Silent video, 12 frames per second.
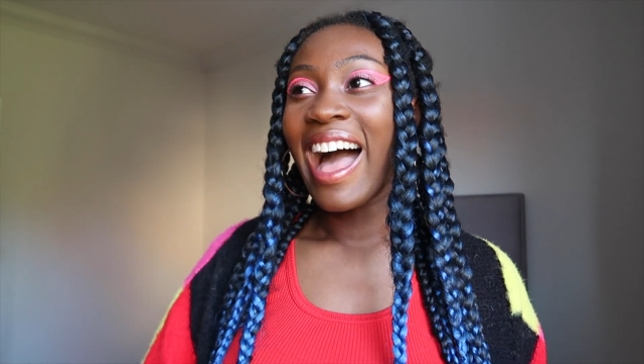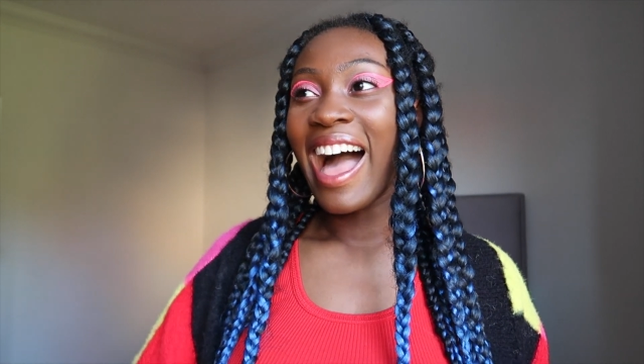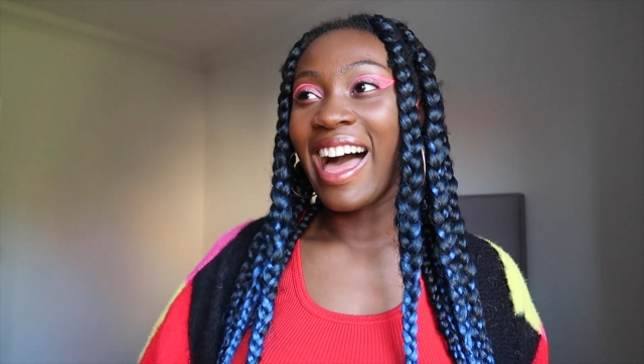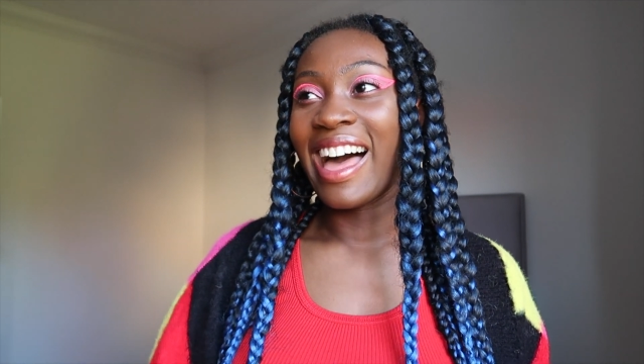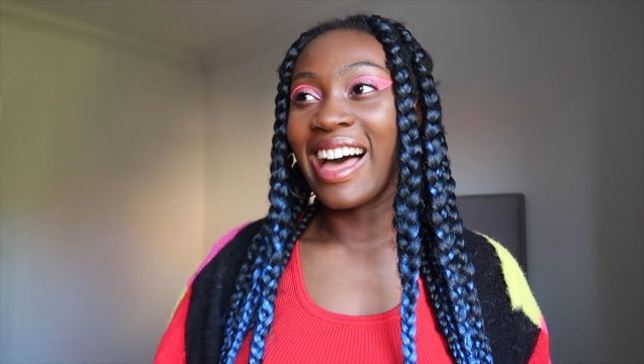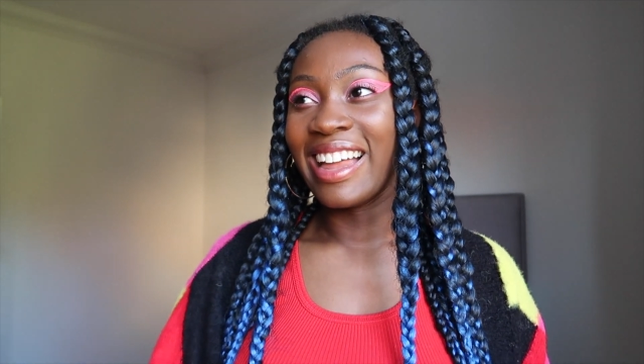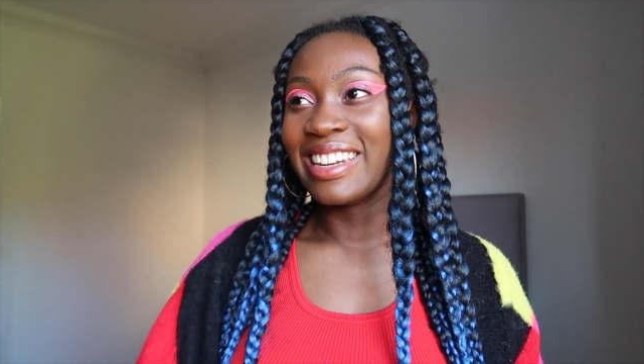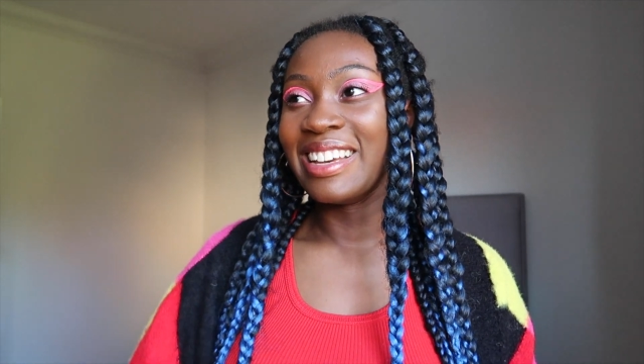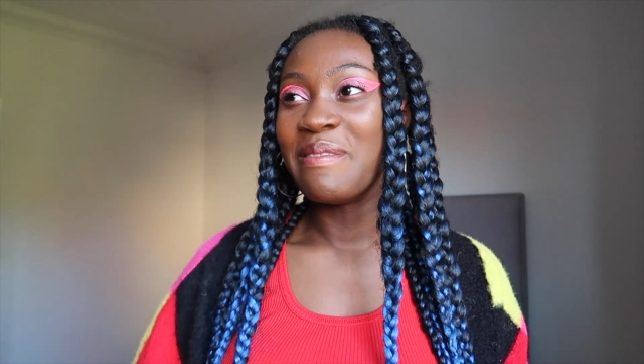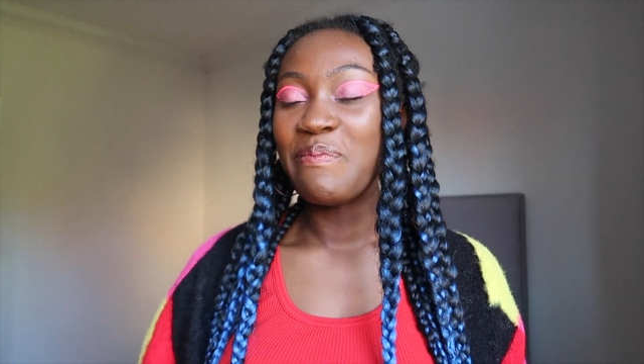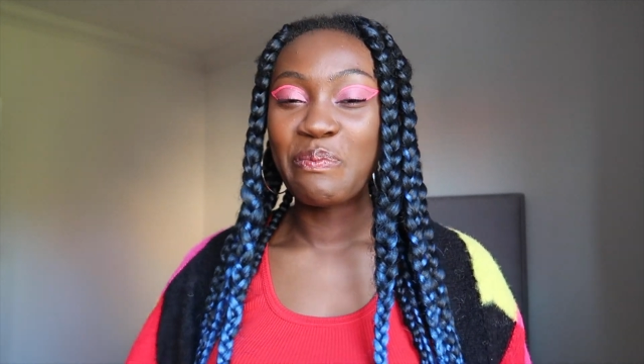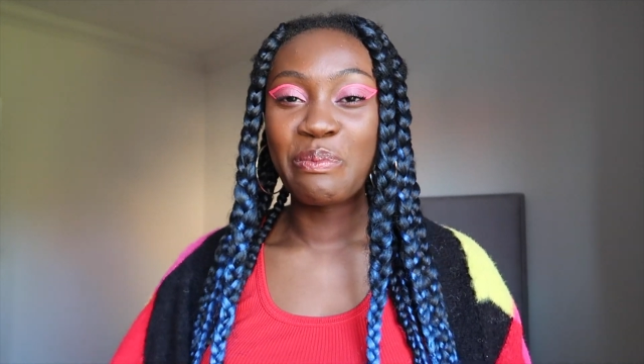
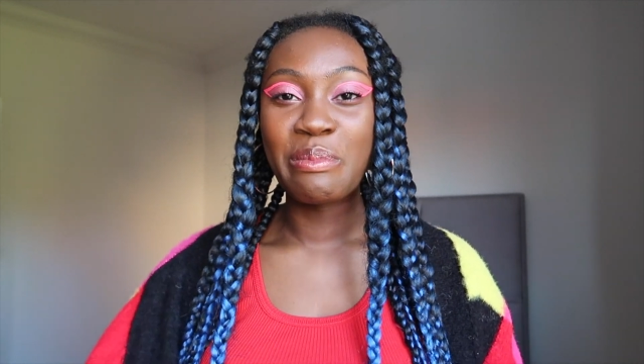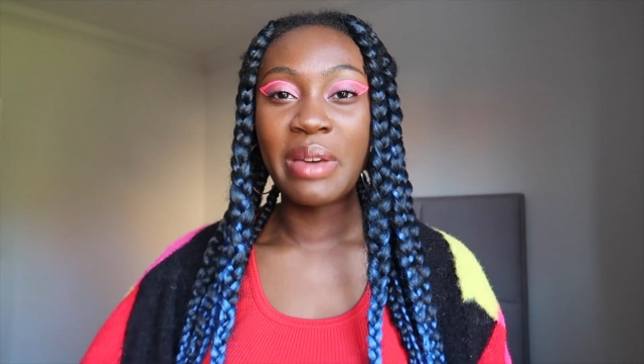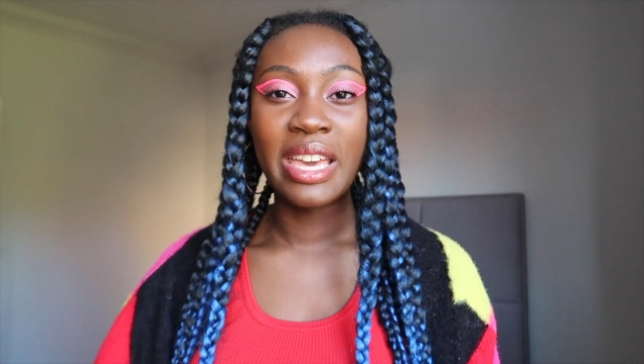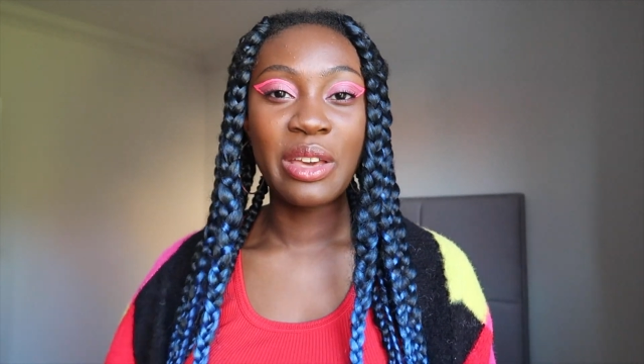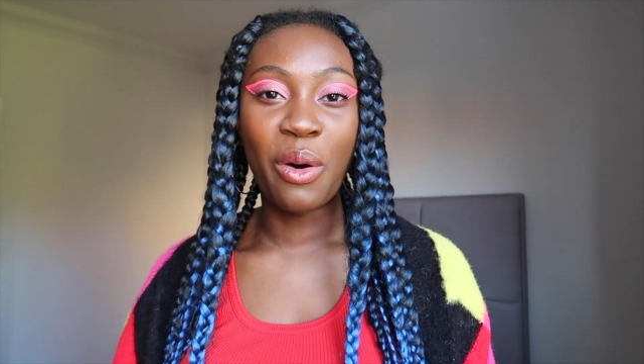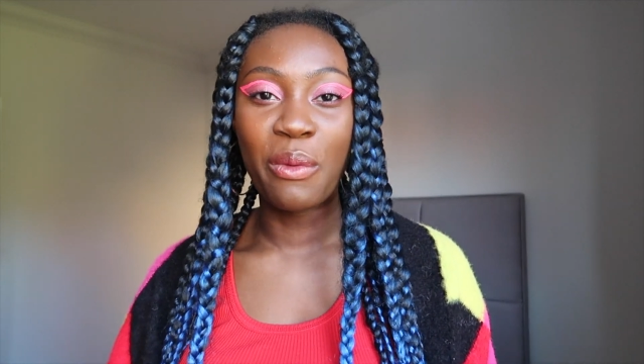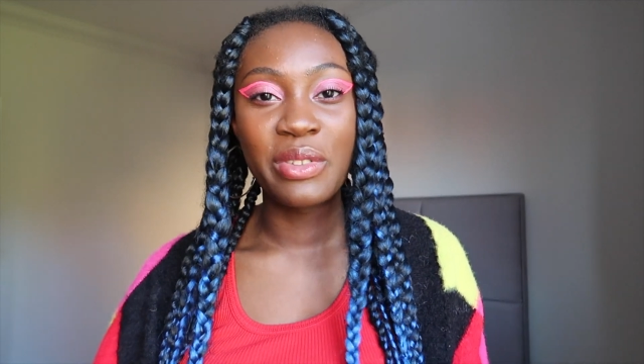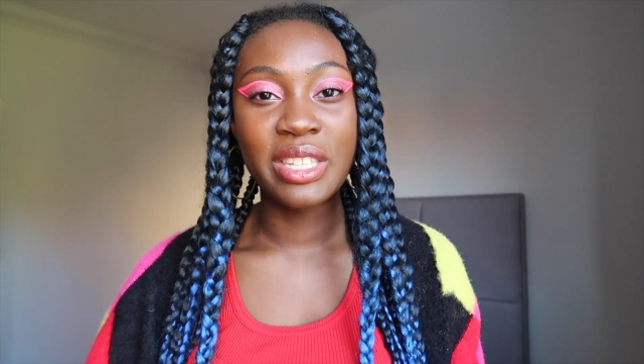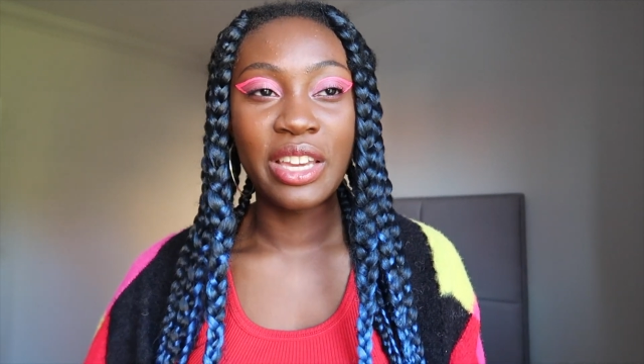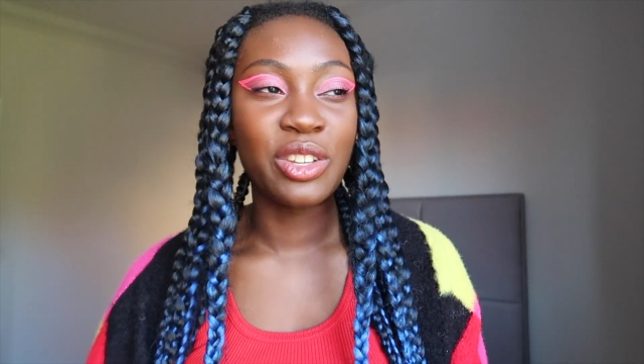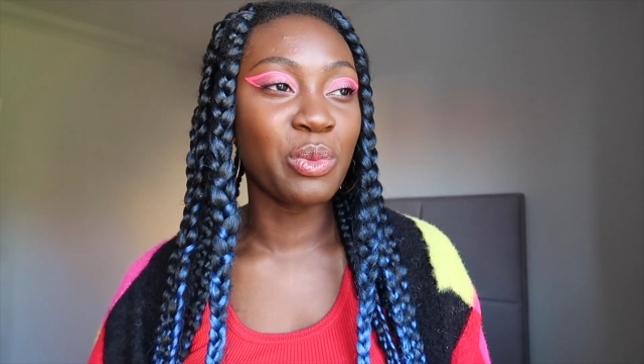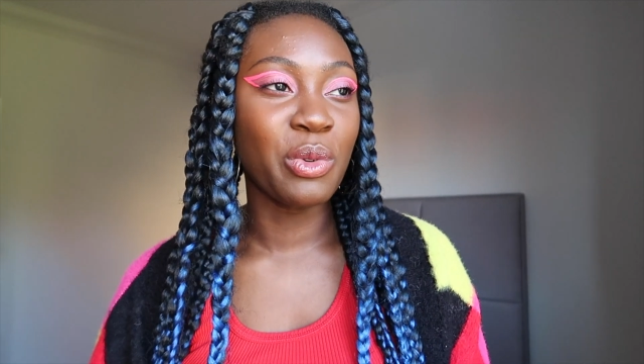and make
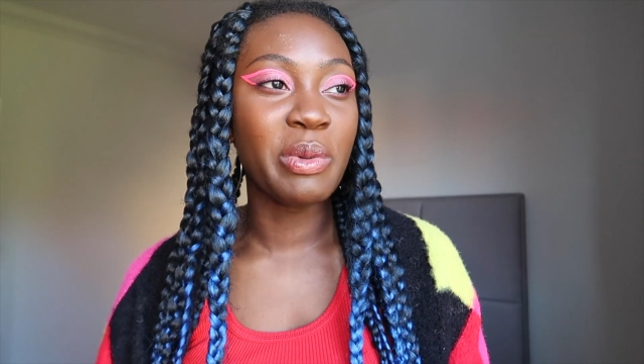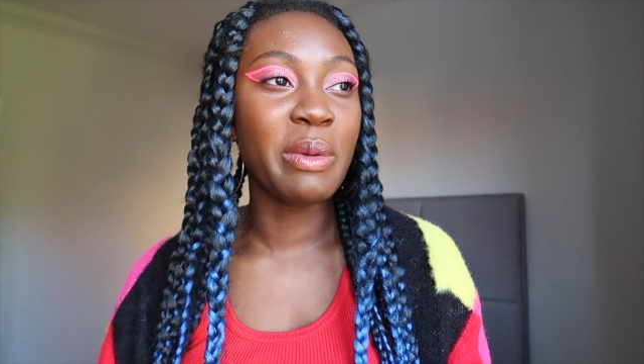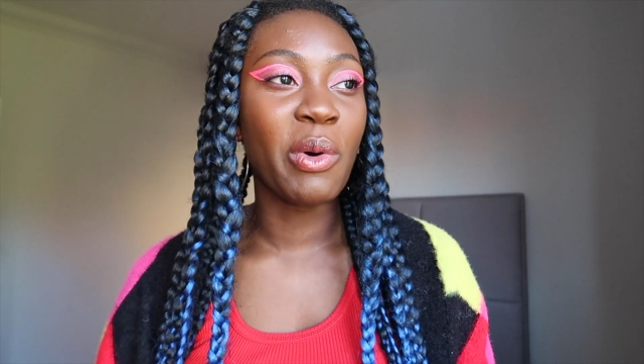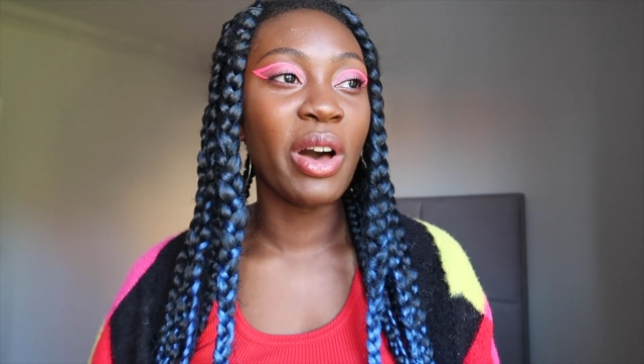conversation with people.